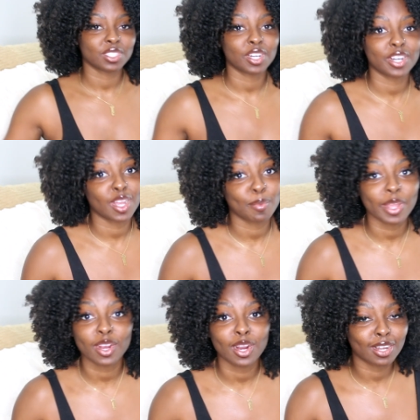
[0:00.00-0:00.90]
Sorry y'all,
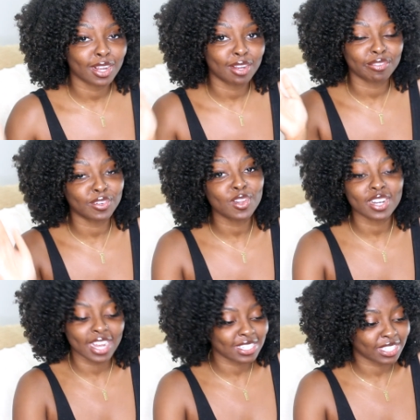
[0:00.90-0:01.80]
my card got full
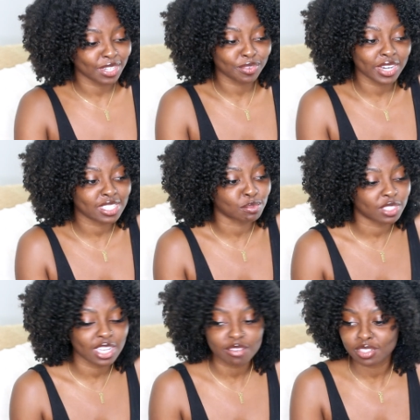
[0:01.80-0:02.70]
and I had to erase some
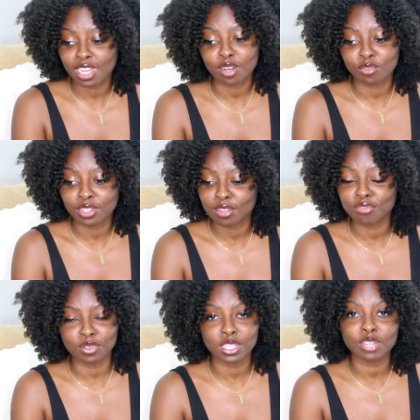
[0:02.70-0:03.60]
stuff and I don't really
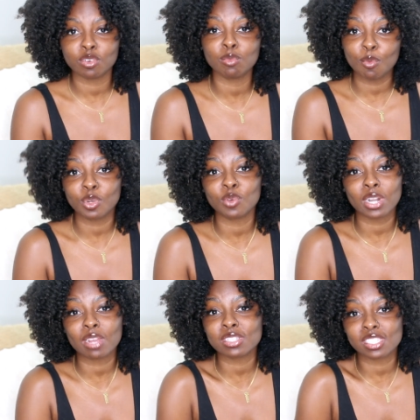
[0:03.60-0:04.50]
fully remember
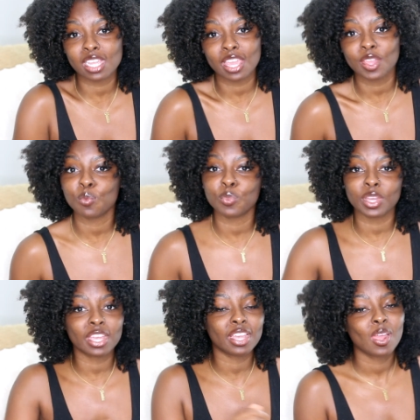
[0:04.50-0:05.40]
what I was saying,
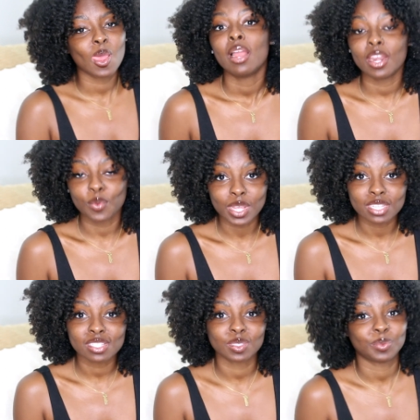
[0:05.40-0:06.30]
but
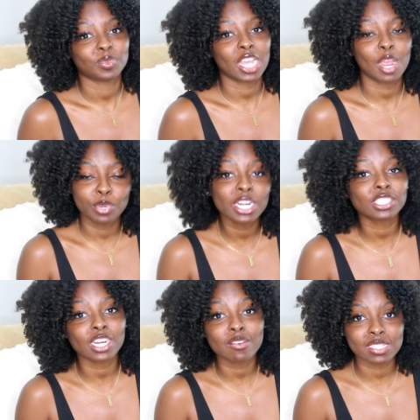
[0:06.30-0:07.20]
anyways, I'm pretty
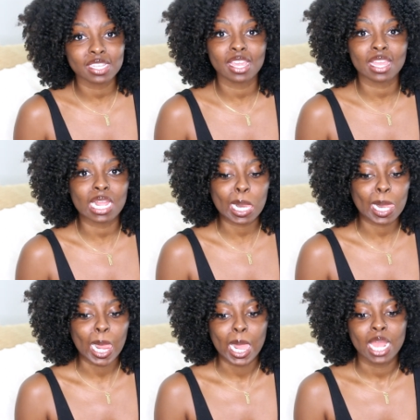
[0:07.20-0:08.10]
sure I was saying
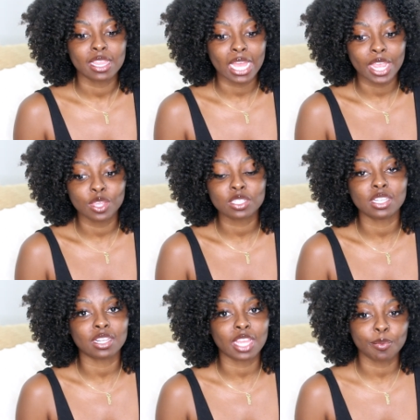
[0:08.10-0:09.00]
that you just
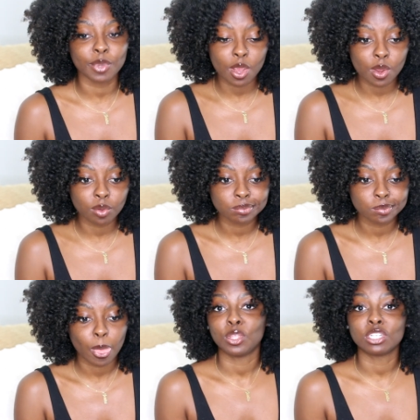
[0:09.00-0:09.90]
need to let him know
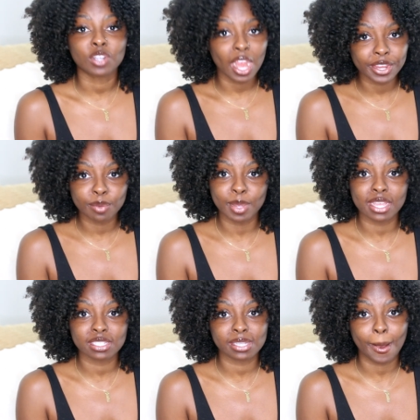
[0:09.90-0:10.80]
you're trying your
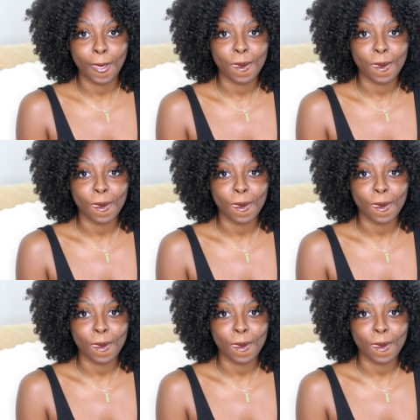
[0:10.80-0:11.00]
best,